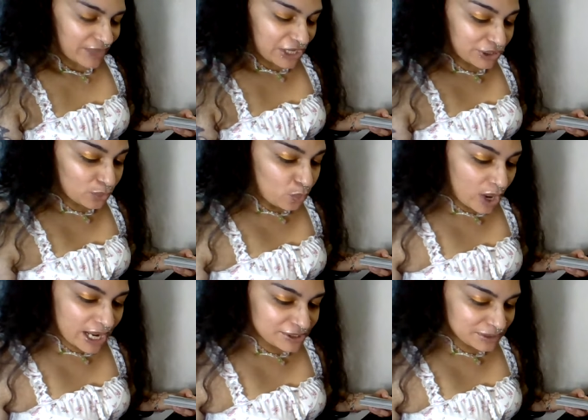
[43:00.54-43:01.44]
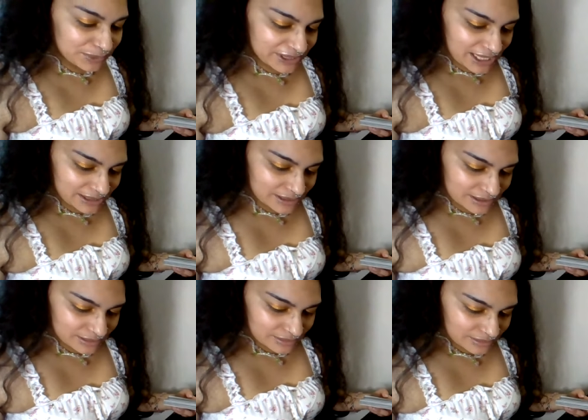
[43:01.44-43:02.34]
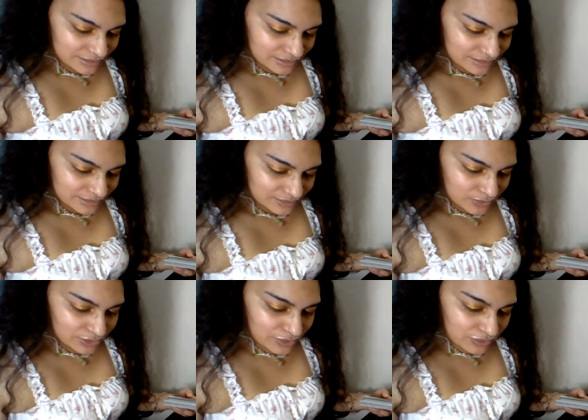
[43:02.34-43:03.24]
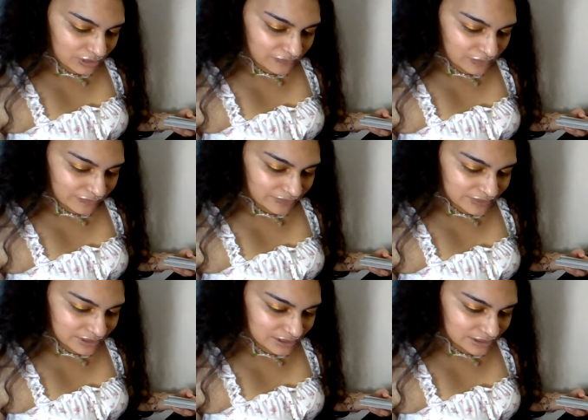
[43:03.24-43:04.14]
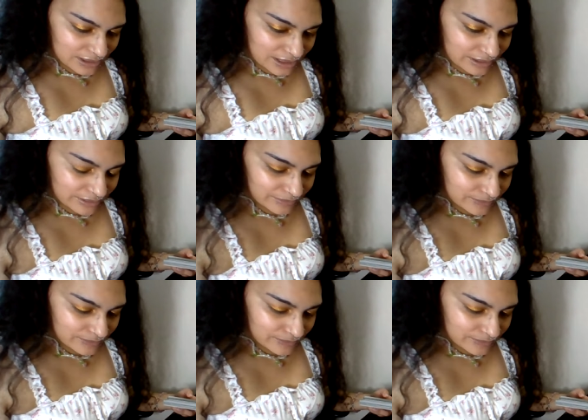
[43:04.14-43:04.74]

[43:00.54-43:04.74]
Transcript: And you're way too protected. One, two, three, four, five, six. Yeah.